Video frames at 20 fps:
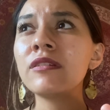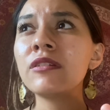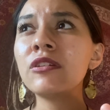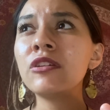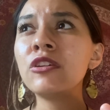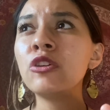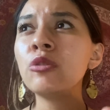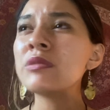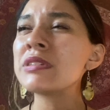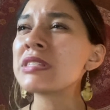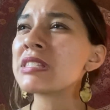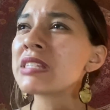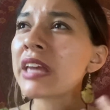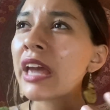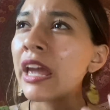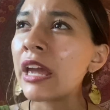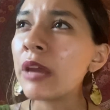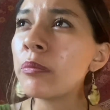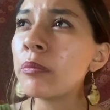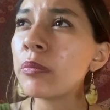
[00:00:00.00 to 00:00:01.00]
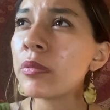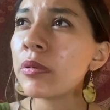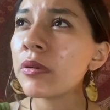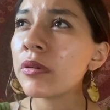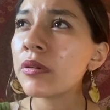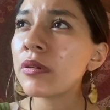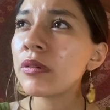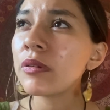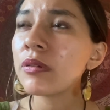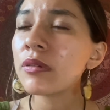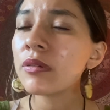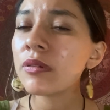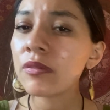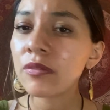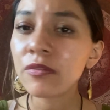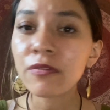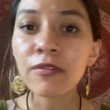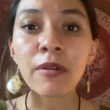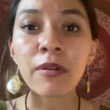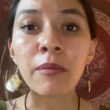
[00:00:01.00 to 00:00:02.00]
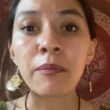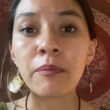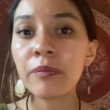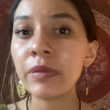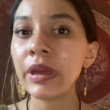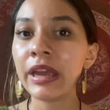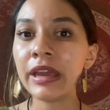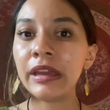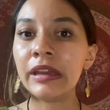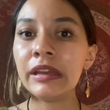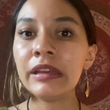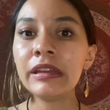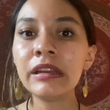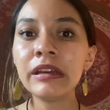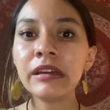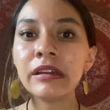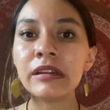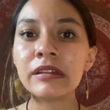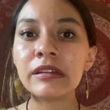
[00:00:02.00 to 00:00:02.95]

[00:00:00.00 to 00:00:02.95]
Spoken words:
escape from pain,